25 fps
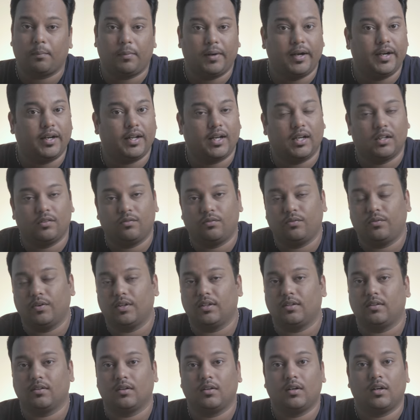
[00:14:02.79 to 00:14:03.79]
complete kit
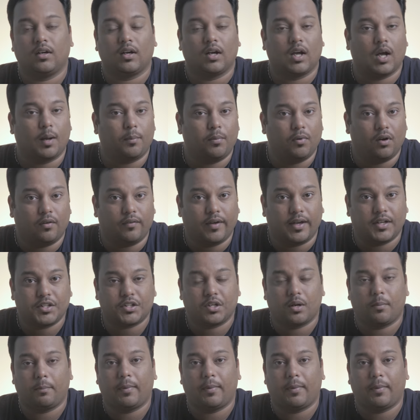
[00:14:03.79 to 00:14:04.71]
with couple of extra